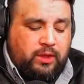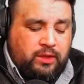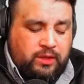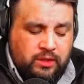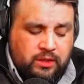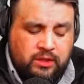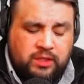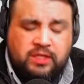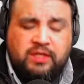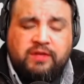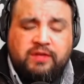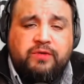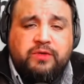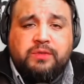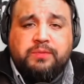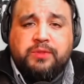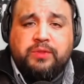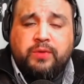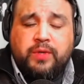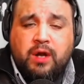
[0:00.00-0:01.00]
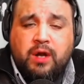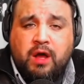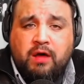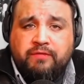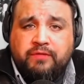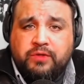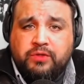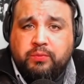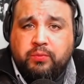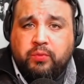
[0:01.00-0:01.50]
the difference between an
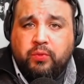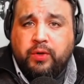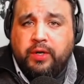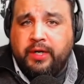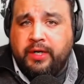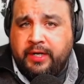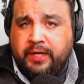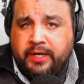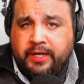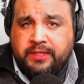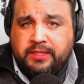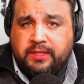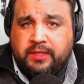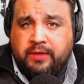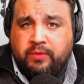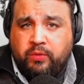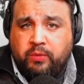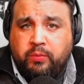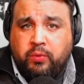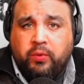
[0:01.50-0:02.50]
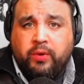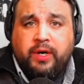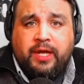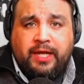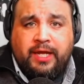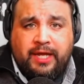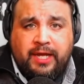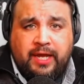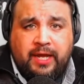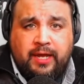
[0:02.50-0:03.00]
offense report and an incident report,
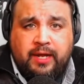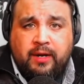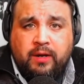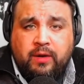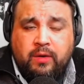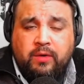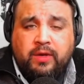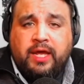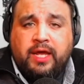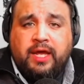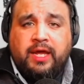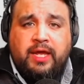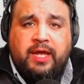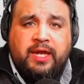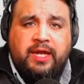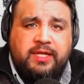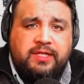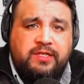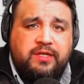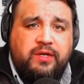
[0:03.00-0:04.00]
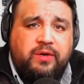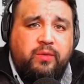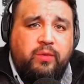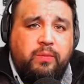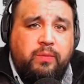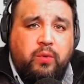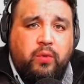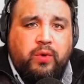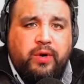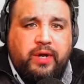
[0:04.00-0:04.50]
again, okay, an incident
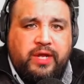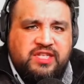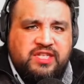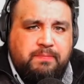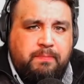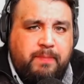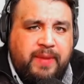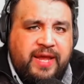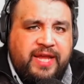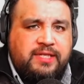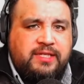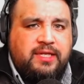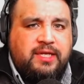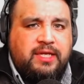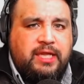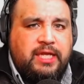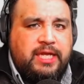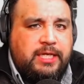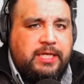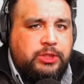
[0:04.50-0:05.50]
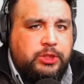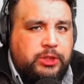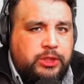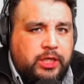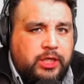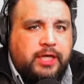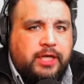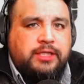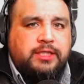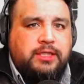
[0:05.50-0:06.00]
report is basically
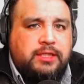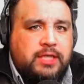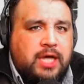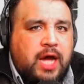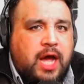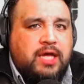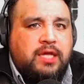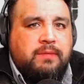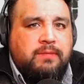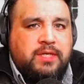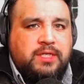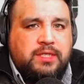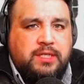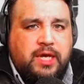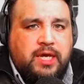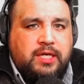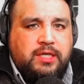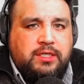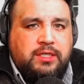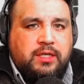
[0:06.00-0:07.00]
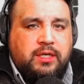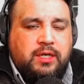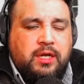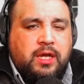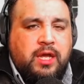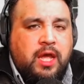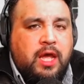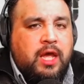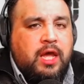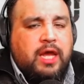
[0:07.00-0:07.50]
just documentation.
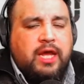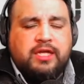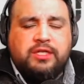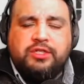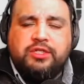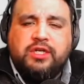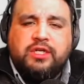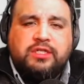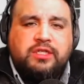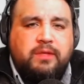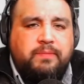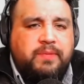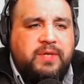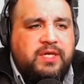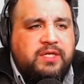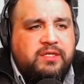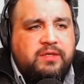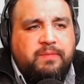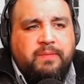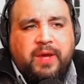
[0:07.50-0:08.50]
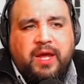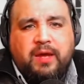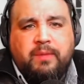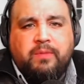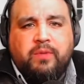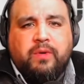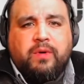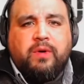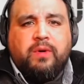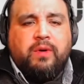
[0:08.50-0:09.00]
It's just a piece of
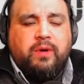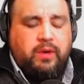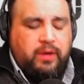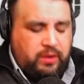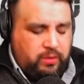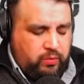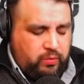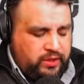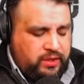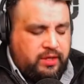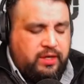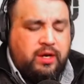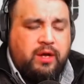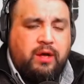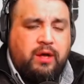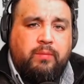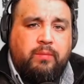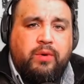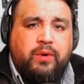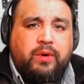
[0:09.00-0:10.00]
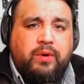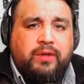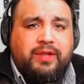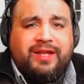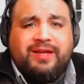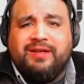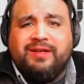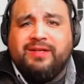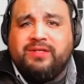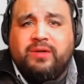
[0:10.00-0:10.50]
paper with a number
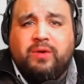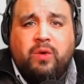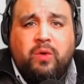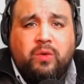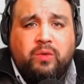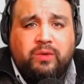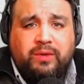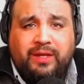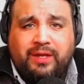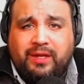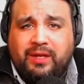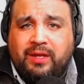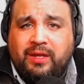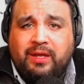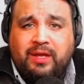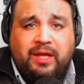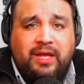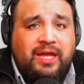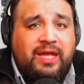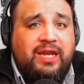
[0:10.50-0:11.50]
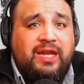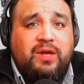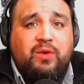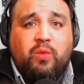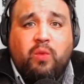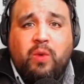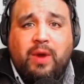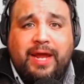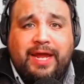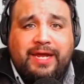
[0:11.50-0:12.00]
that doesn't hold any
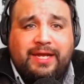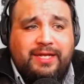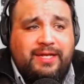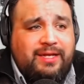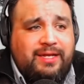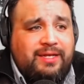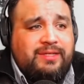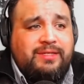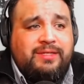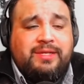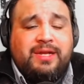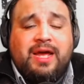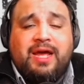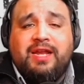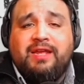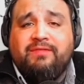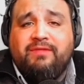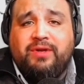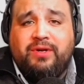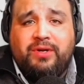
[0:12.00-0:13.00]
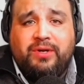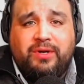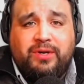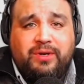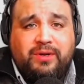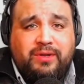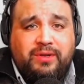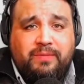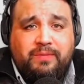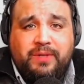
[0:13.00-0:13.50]
weight. It's not even good
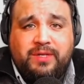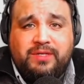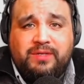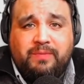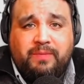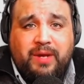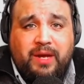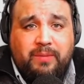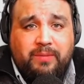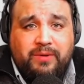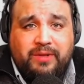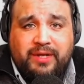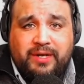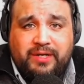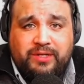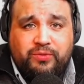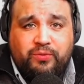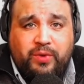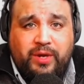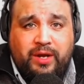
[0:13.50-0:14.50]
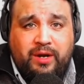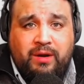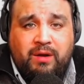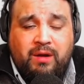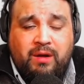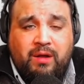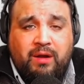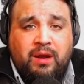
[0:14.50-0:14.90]
on the piece of paper that it's written on.